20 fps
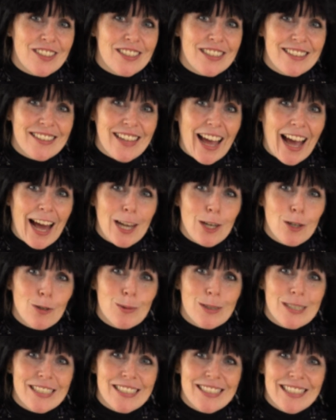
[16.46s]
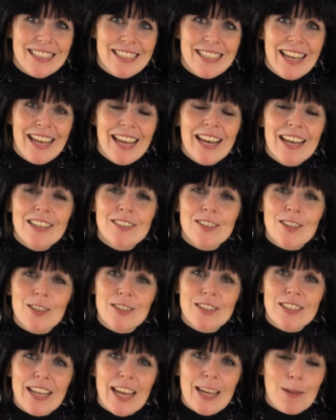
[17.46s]
It's Halloween. So
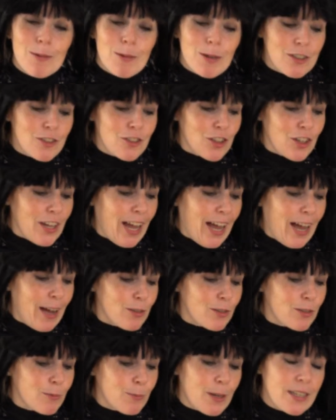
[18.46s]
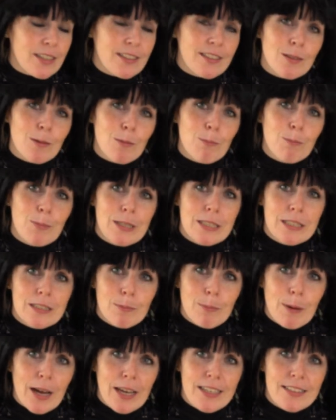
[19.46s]
today I'm going to show you how to make some pizza
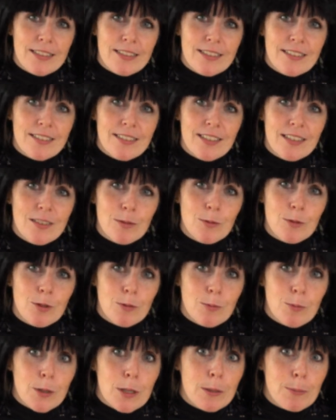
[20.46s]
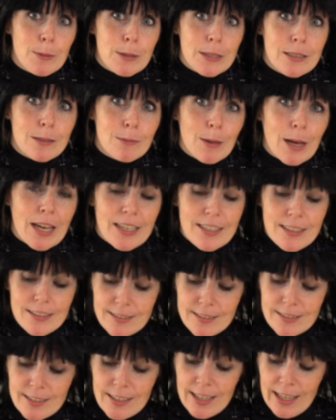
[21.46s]
bites, some spooky pizza
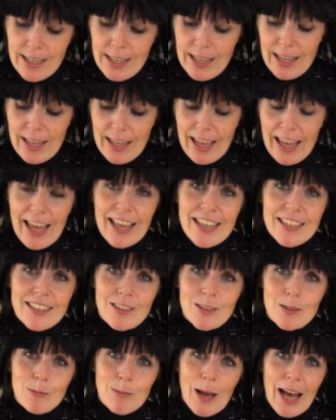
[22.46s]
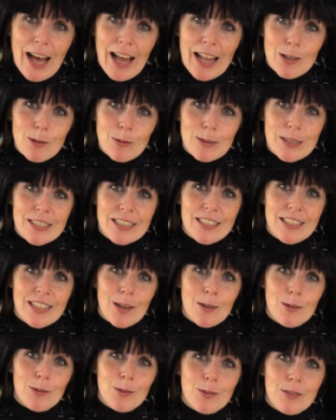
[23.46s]
bites, and some Halloween
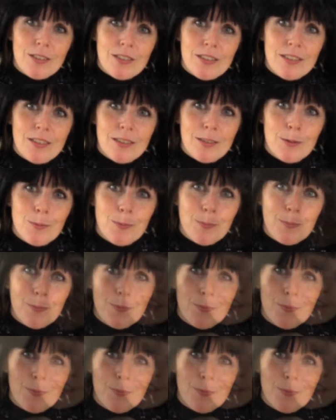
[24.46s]
ghosts.